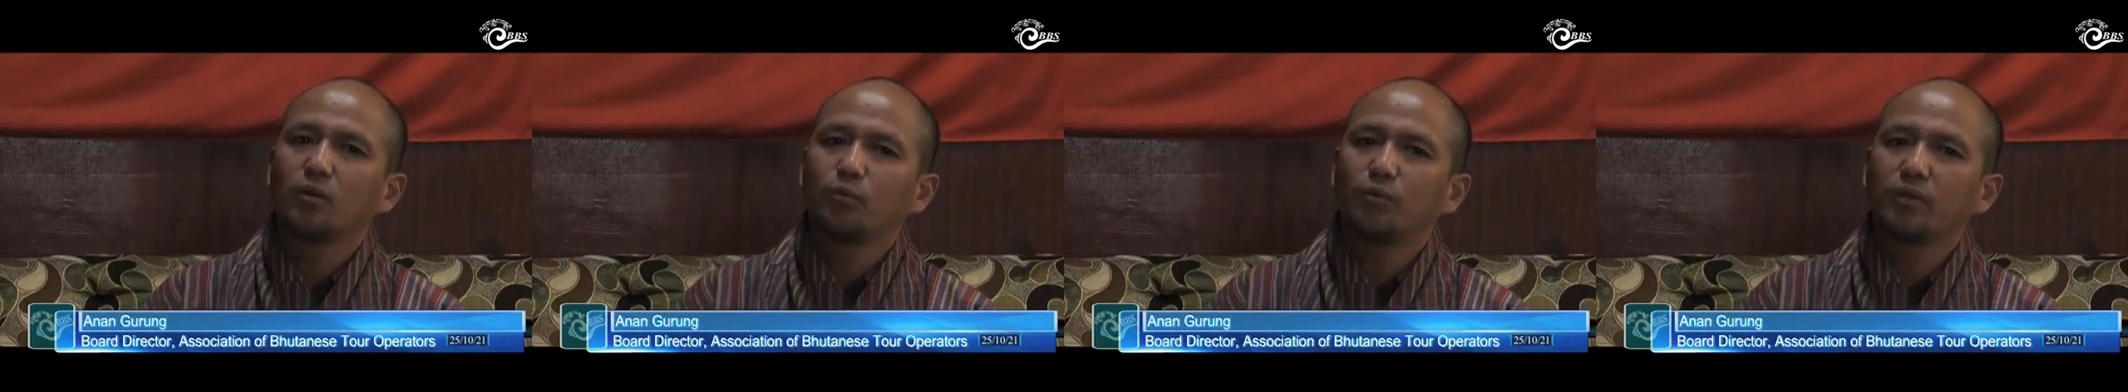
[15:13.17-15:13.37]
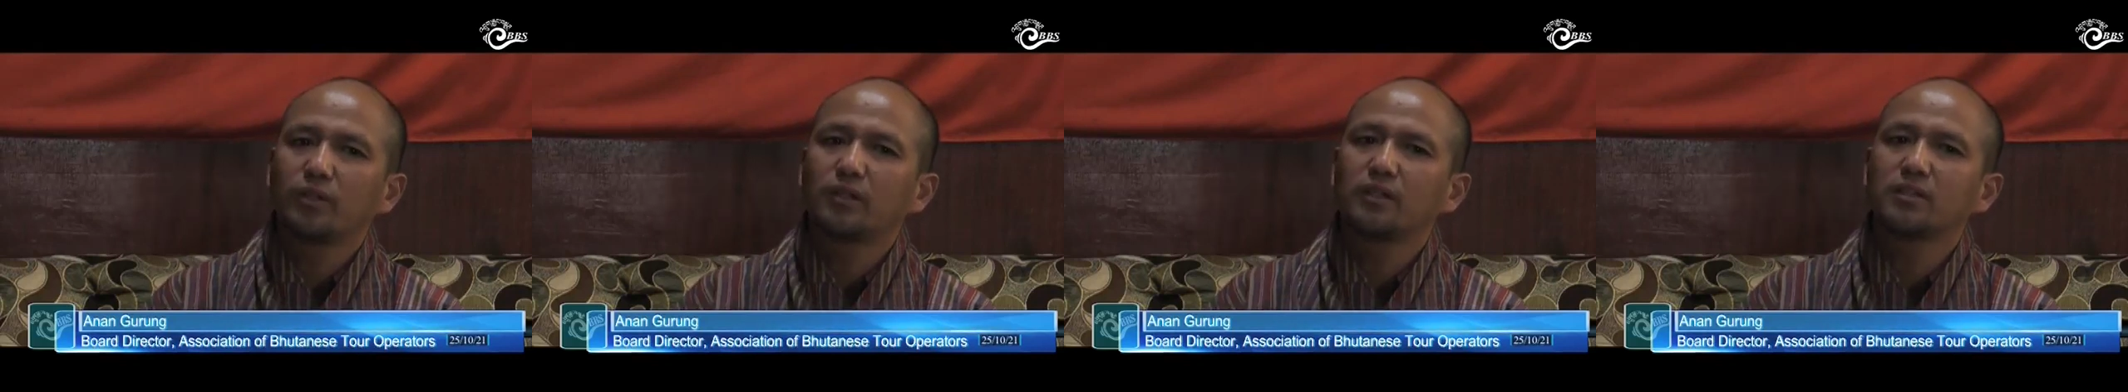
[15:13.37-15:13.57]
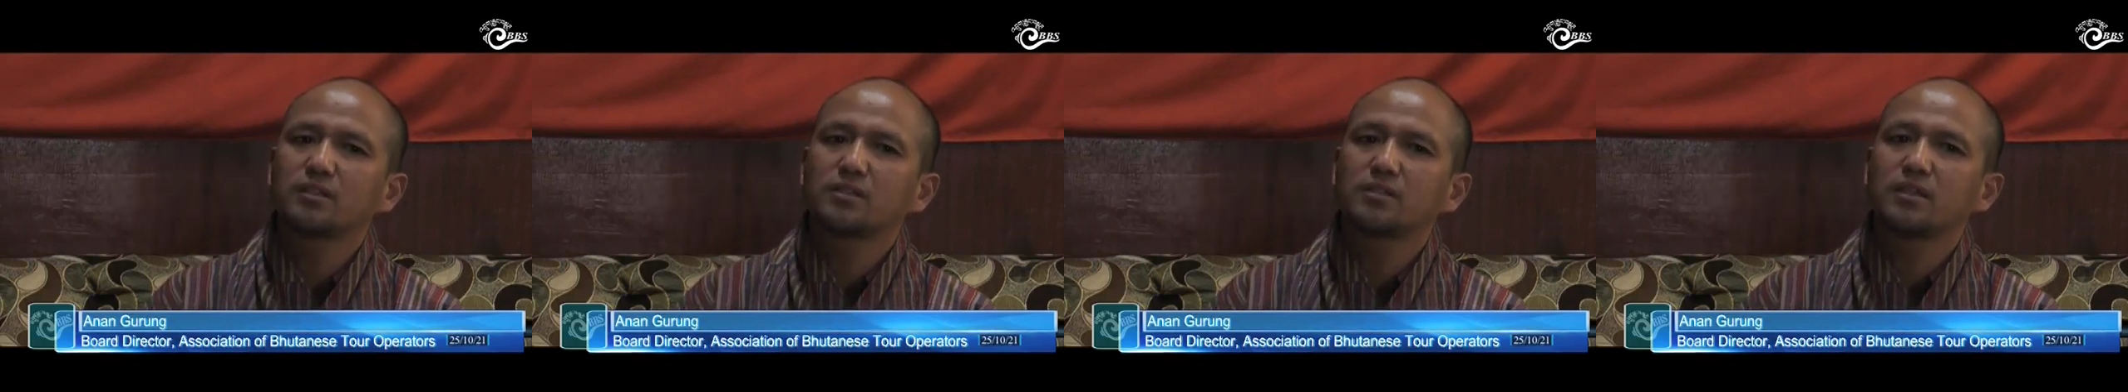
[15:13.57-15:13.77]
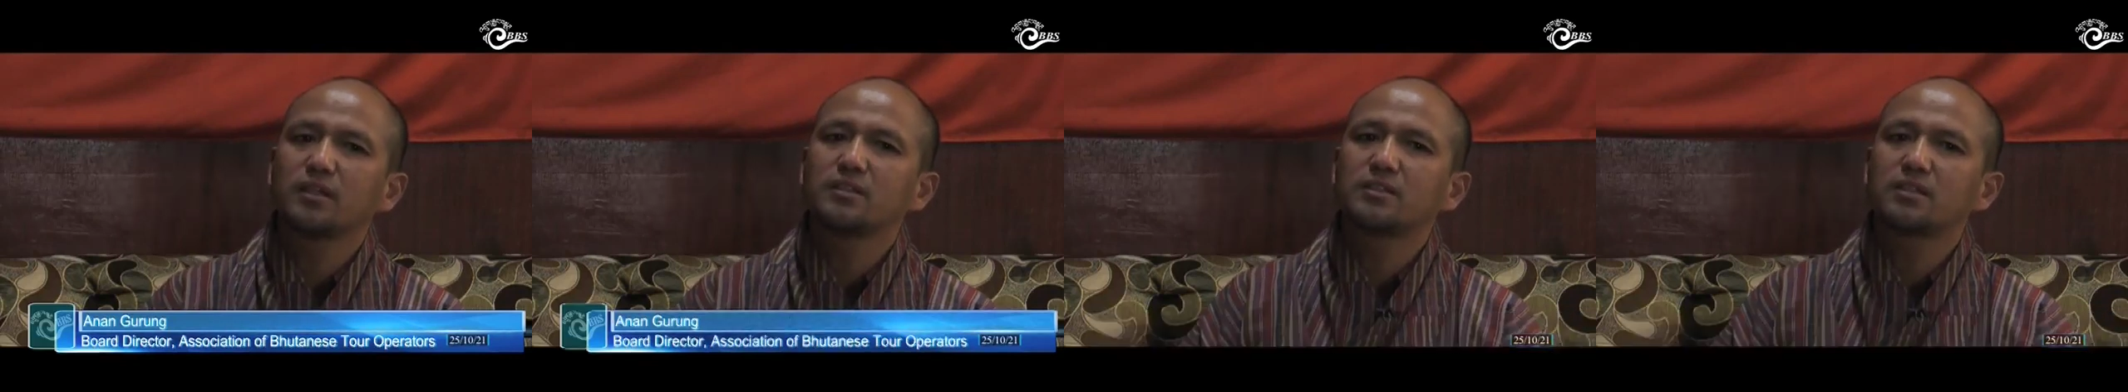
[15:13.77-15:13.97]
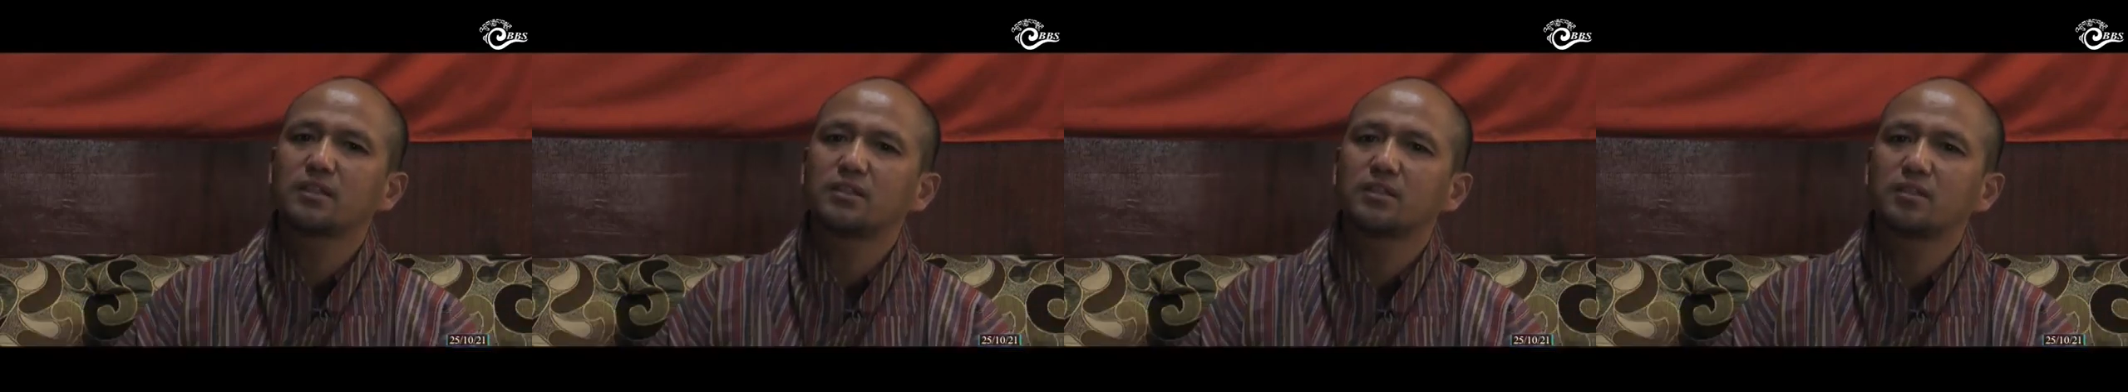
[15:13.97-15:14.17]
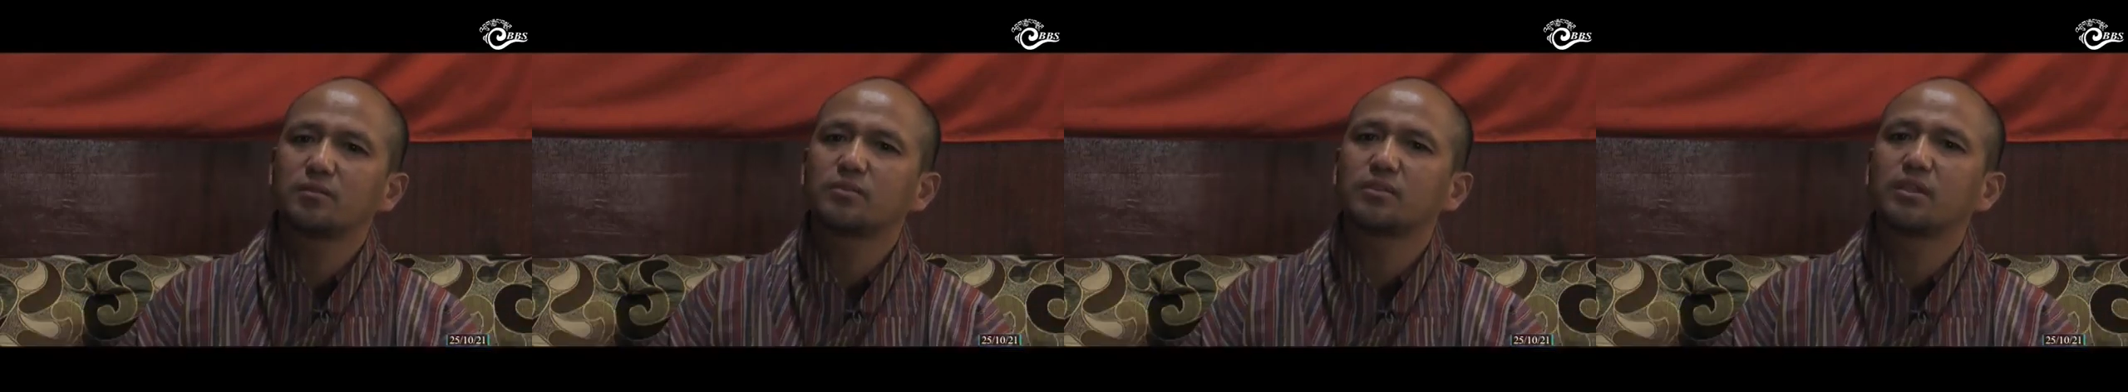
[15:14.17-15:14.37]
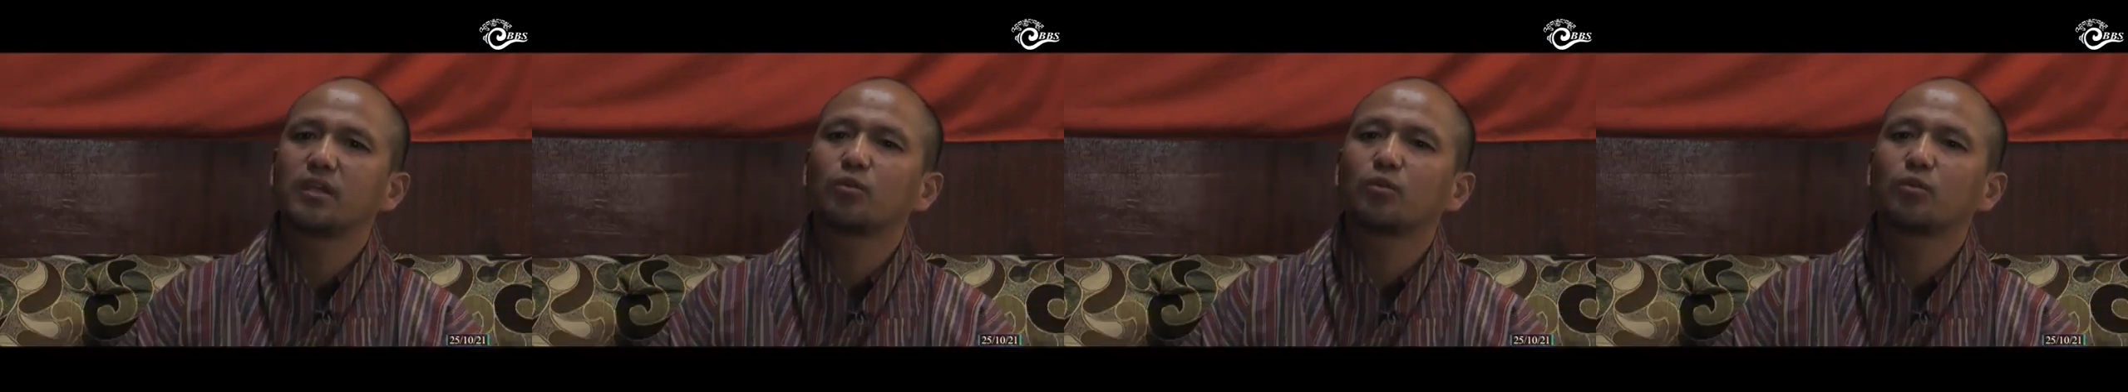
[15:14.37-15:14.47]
With these incentives,